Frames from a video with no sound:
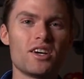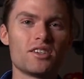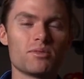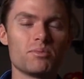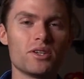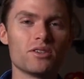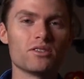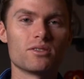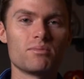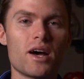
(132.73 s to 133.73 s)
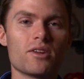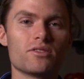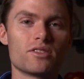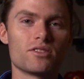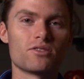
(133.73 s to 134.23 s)
some hills and
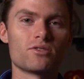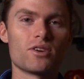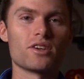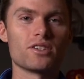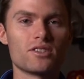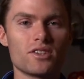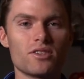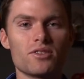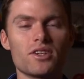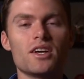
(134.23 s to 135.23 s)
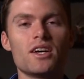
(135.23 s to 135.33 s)
mountains in the surrounding scenery,